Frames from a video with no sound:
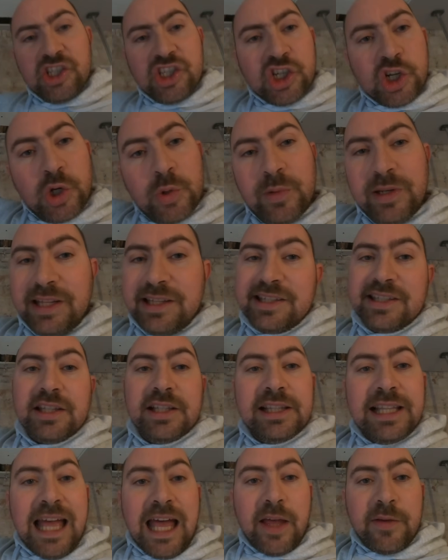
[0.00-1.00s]
screwing into
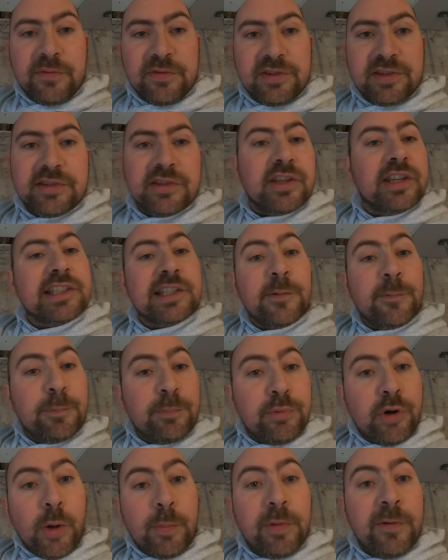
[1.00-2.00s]
the laths as a
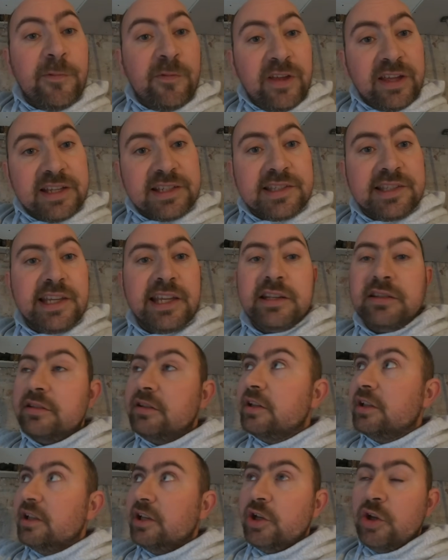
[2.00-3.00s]
proper fixing,
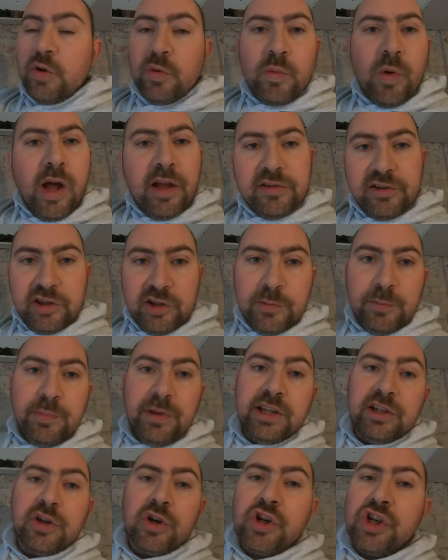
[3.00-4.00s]
rather than
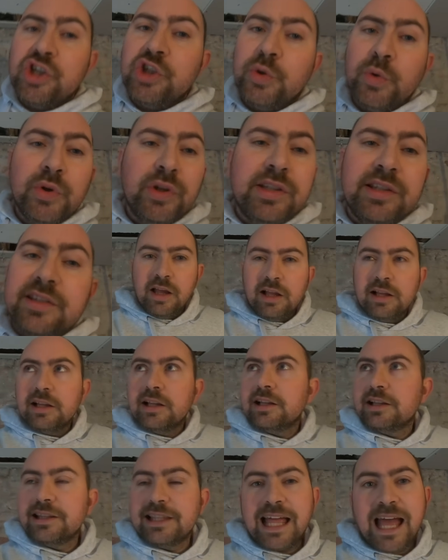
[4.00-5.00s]
being on a joist,
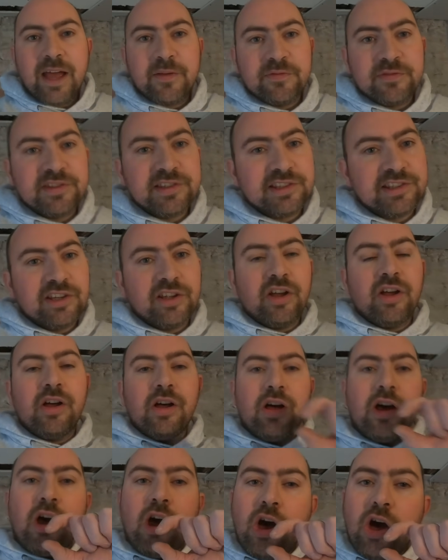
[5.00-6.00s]
laths
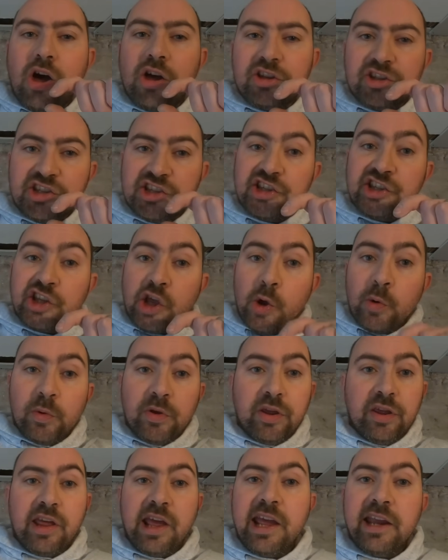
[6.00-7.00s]
are so
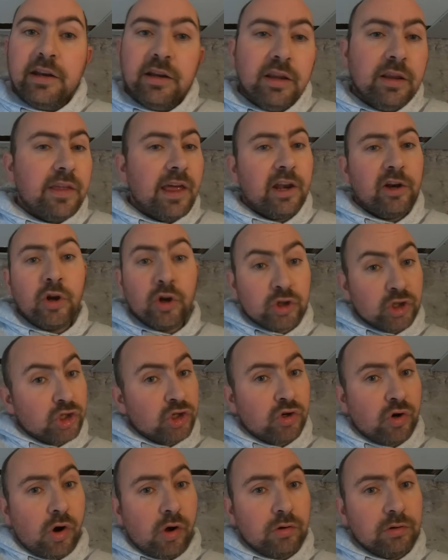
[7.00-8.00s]
thin, they're not
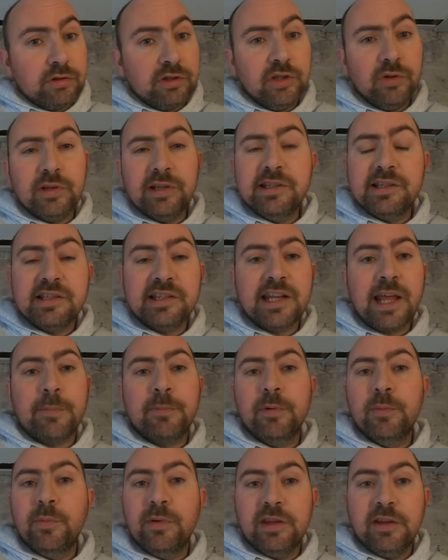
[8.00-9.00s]
strong. You can
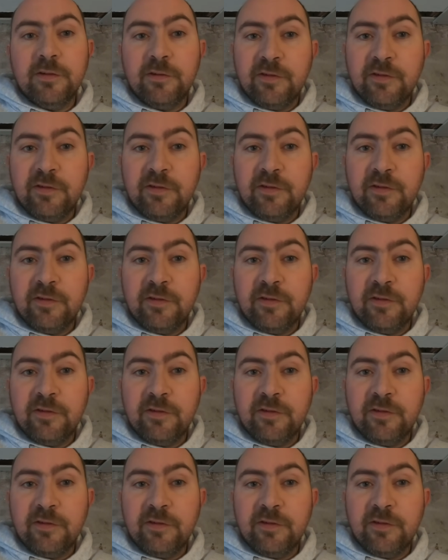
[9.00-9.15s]
snap them with your